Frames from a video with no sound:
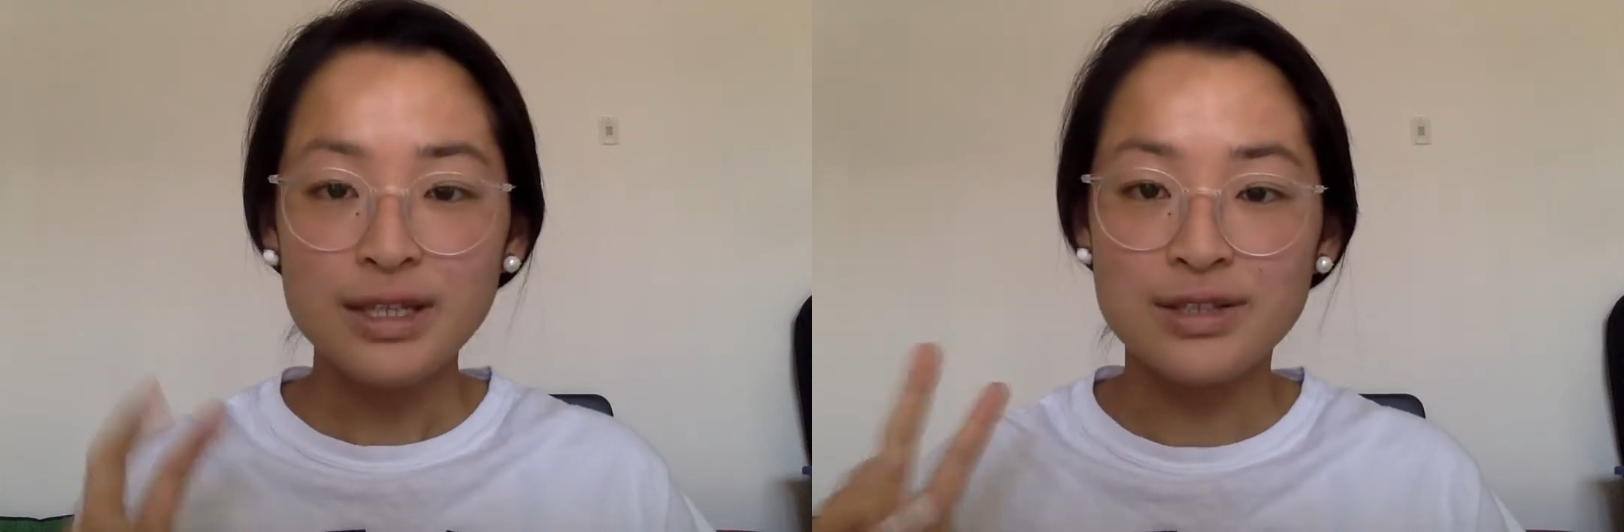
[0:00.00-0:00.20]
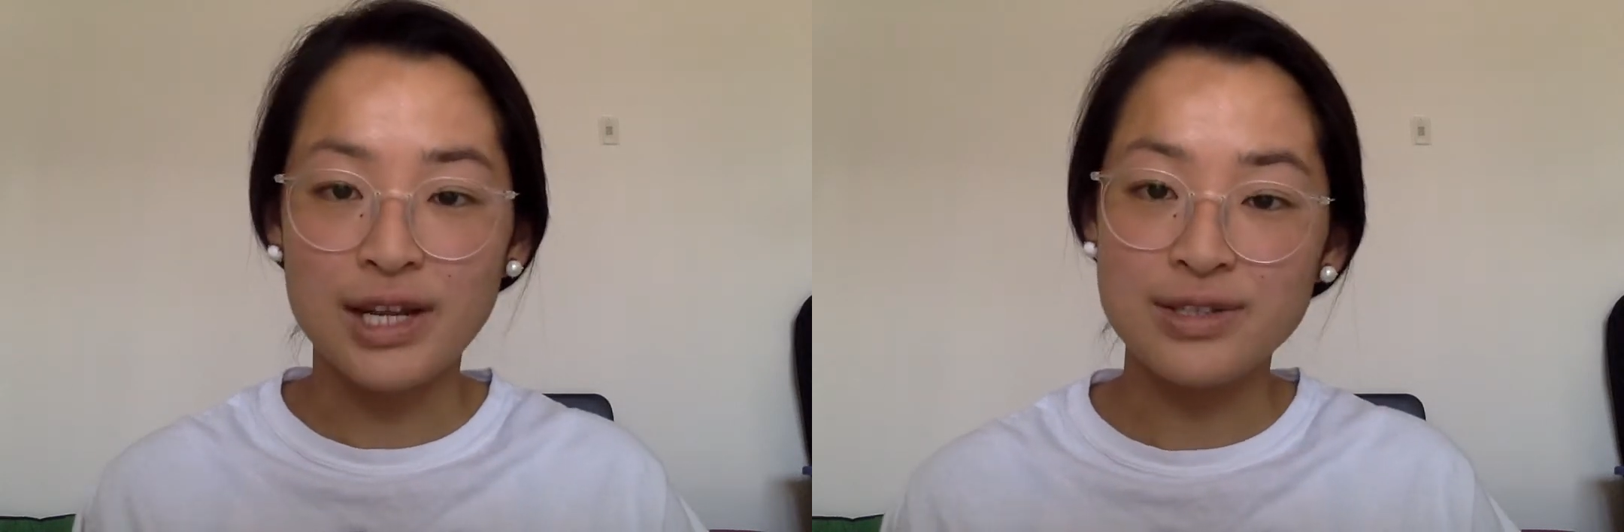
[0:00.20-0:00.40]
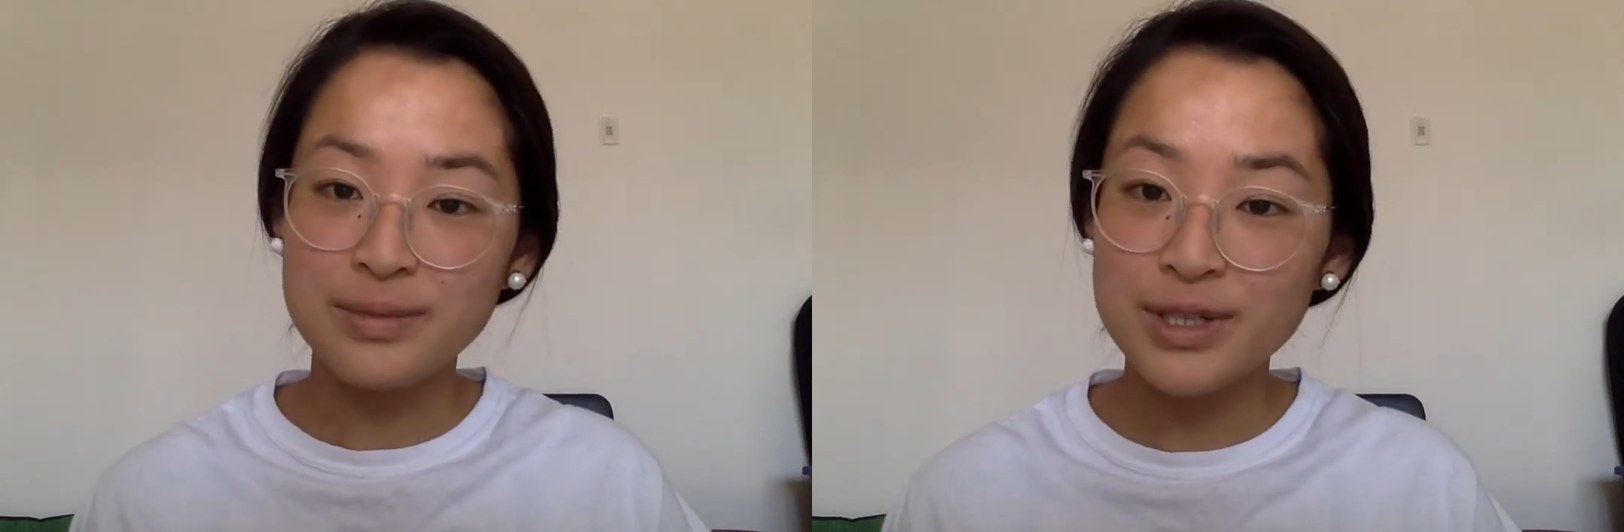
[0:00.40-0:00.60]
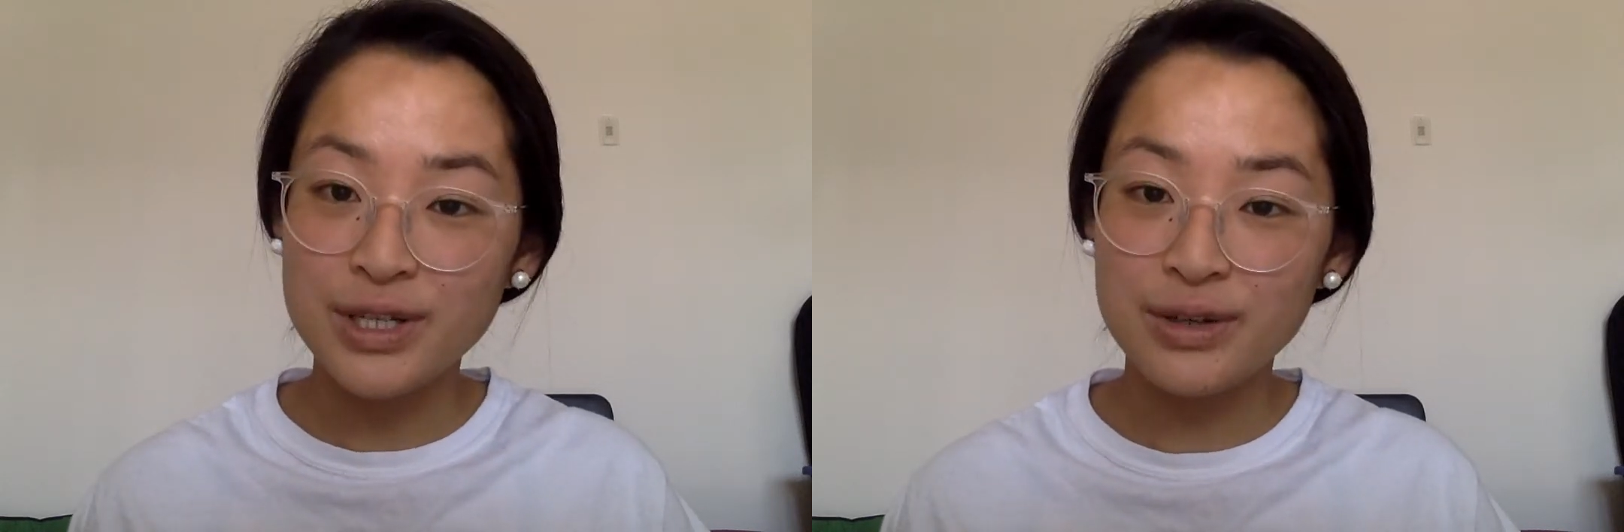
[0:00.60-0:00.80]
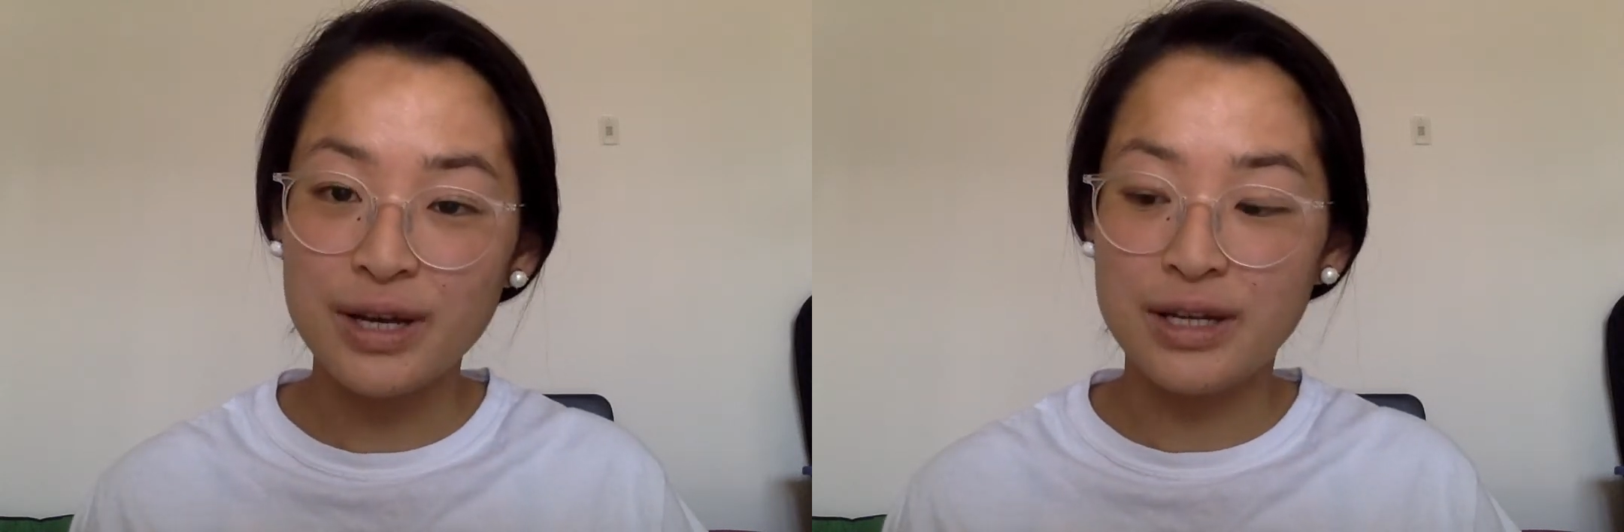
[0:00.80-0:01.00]
So that was number
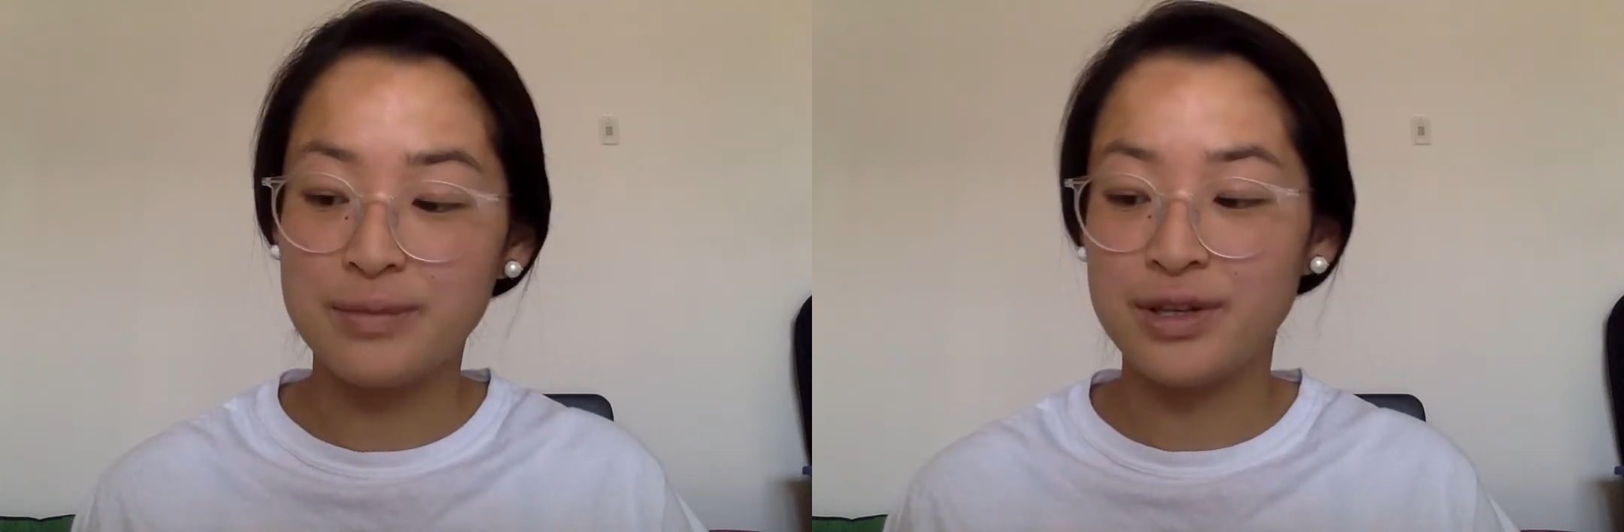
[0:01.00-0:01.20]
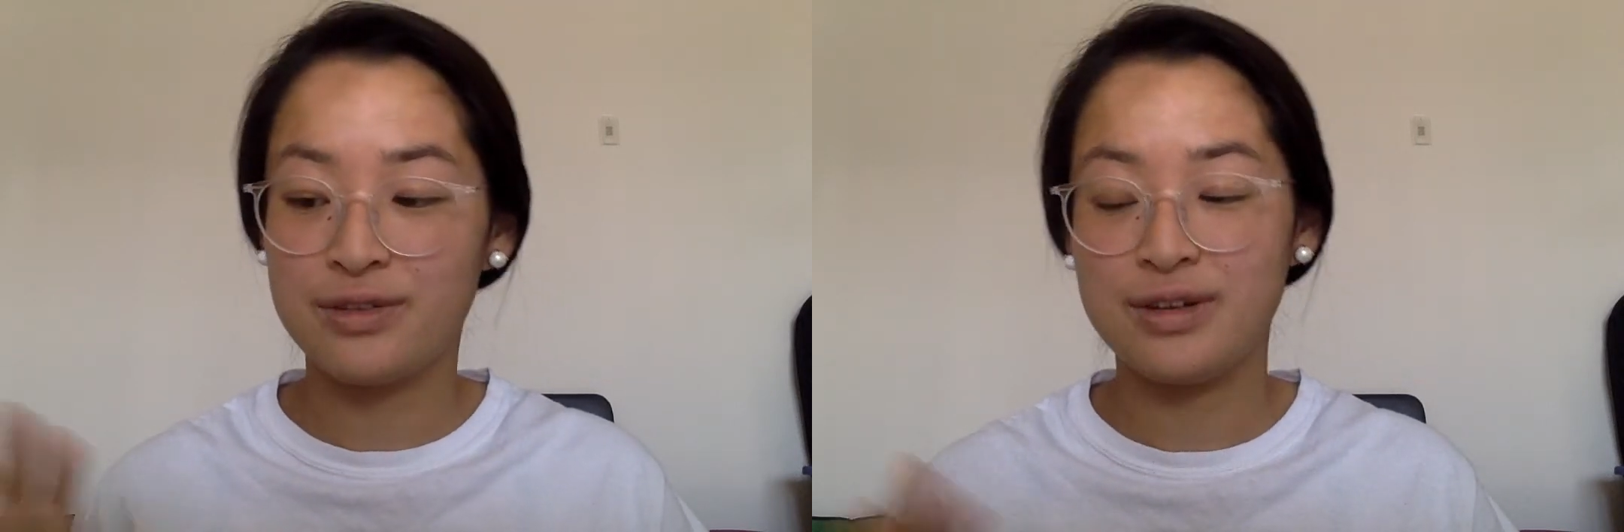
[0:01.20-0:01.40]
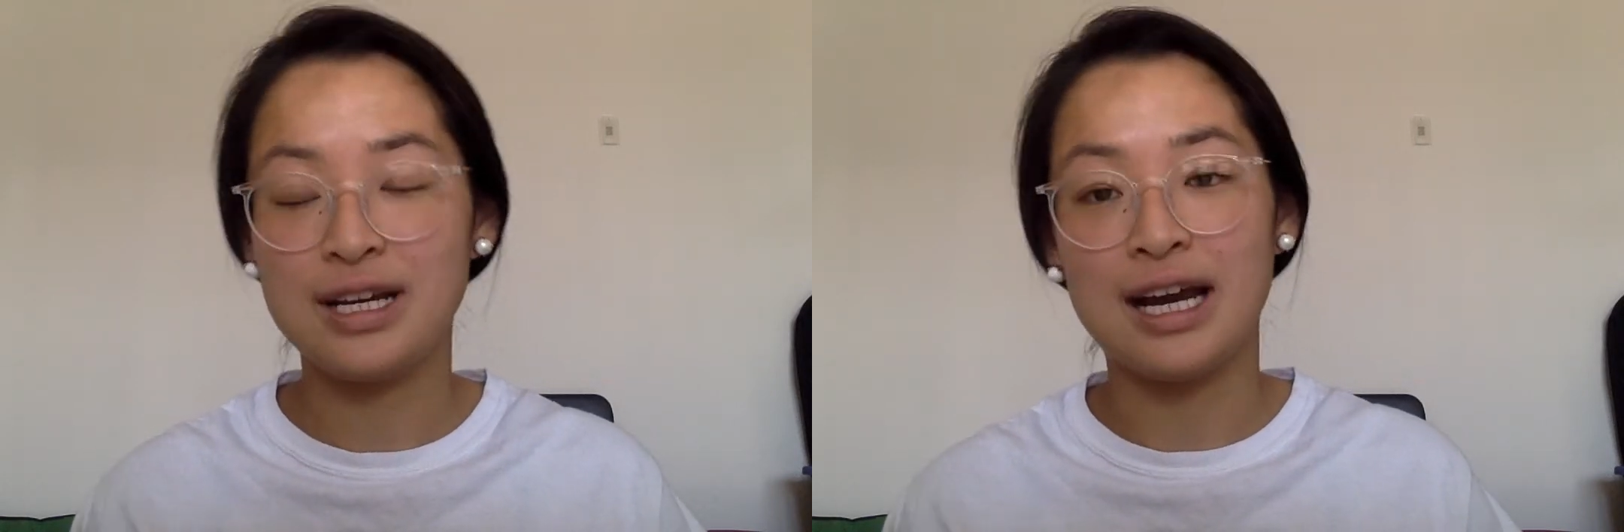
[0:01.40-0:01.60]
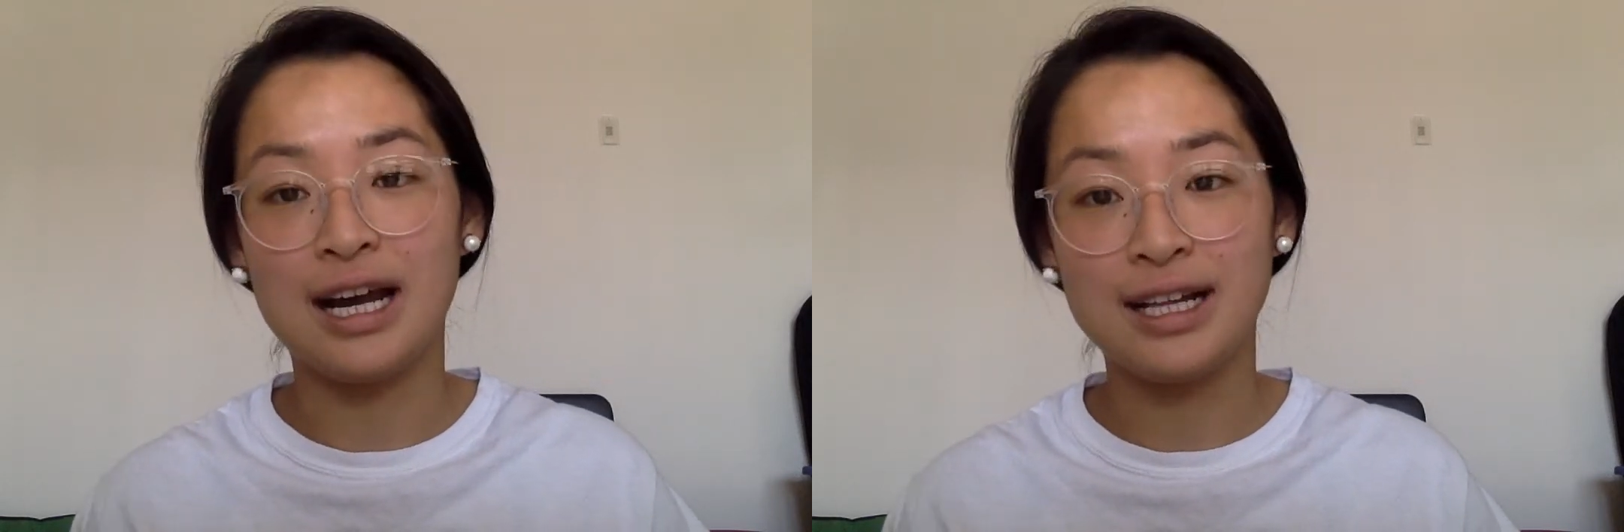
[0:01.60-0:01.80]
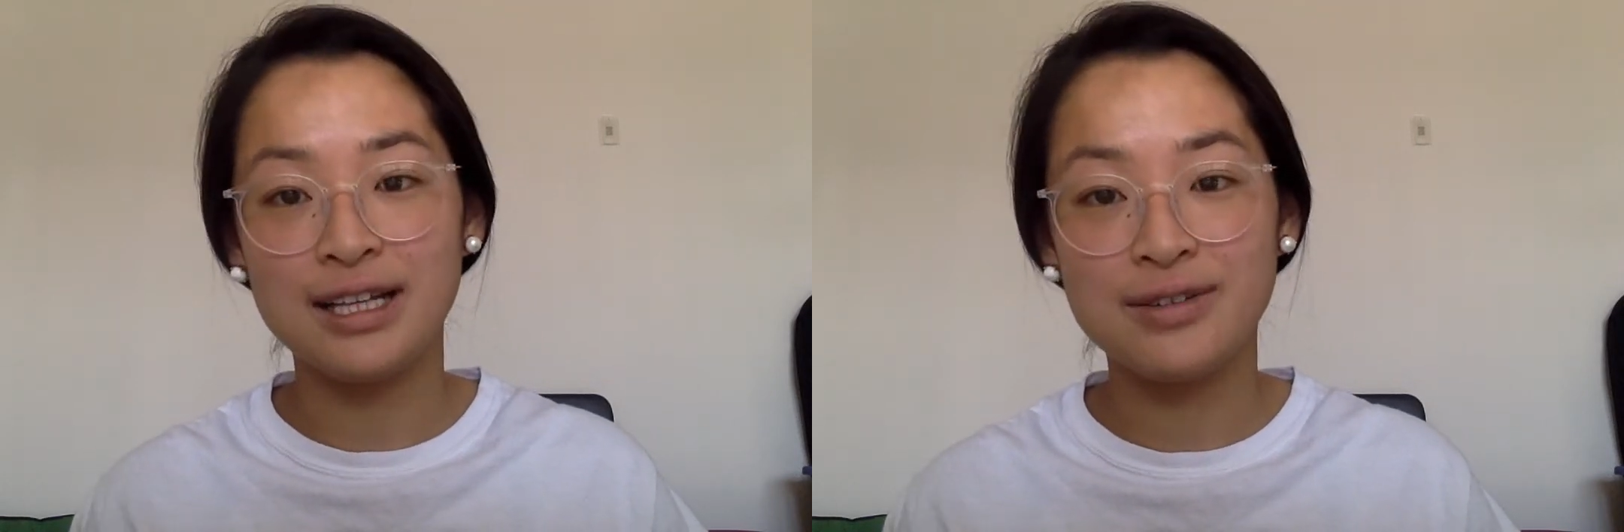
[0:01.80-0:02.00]
2. And number 3 I highly